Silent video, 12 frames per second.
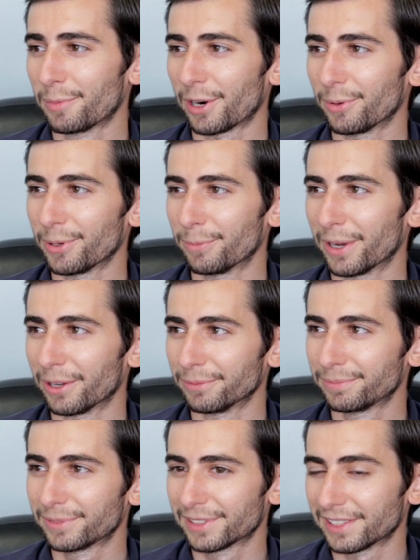probably
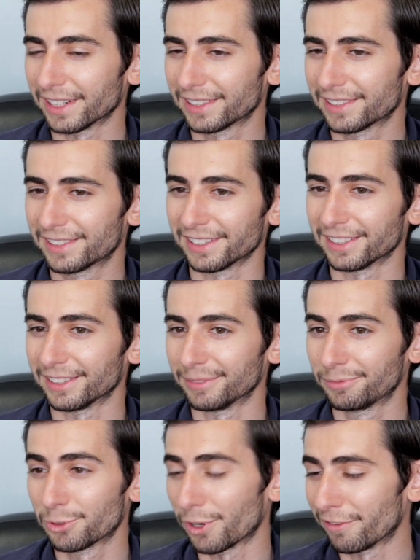about six
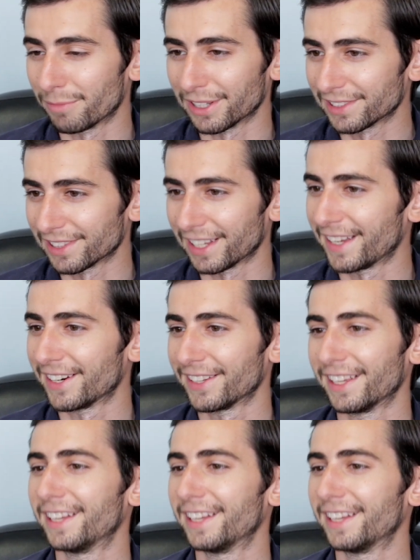to 12 months later,